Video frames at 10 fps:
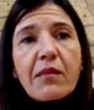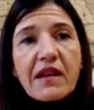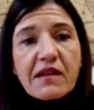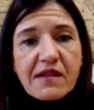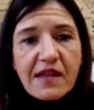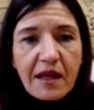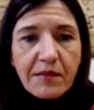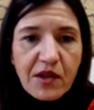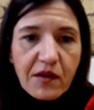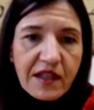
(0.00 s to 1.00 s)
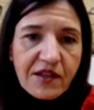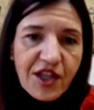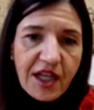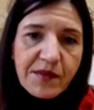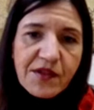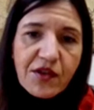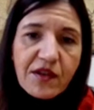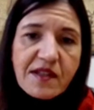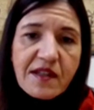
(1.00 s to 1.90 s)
By the same token, James Joyce